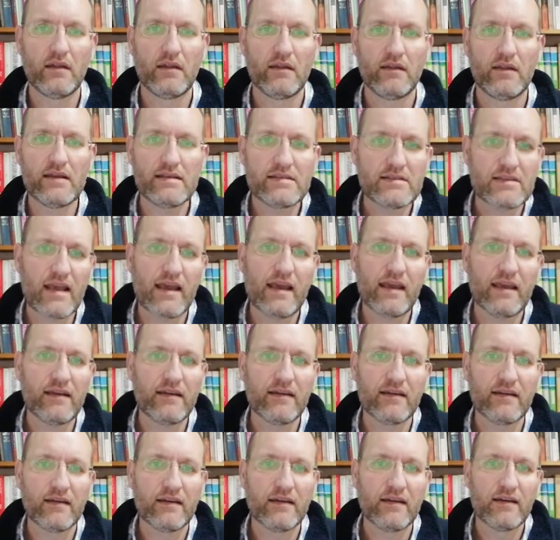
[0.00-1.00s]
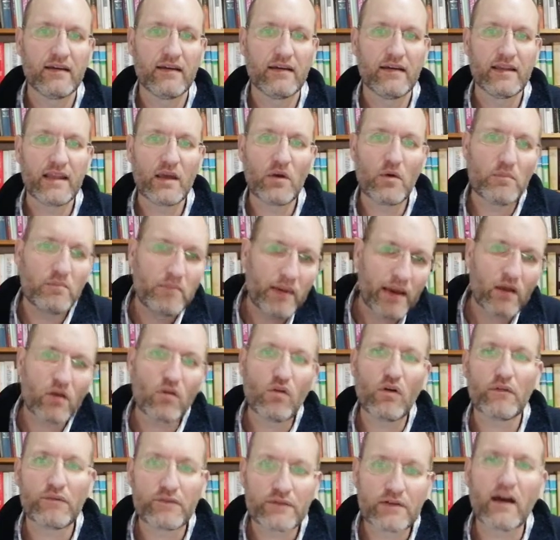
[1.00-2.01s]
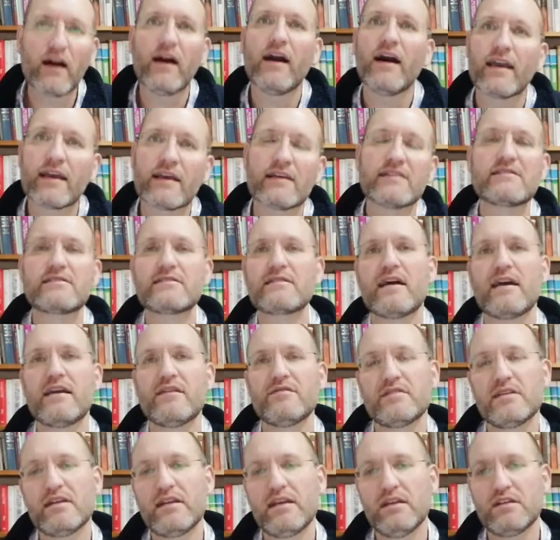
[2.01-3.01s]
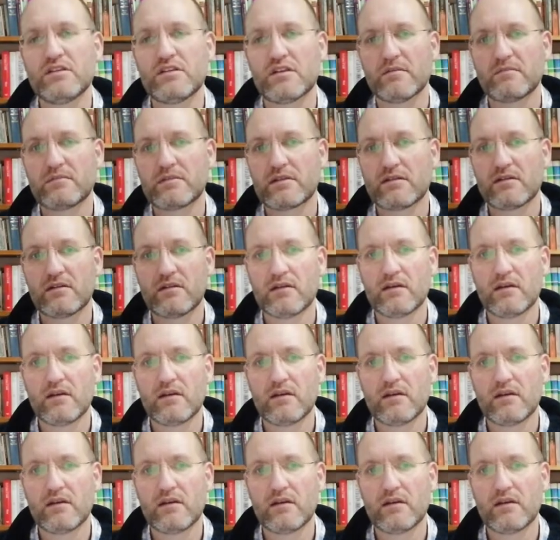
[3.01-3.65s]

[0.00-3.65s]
they're saying, they were better off dying as slaves in Egypt.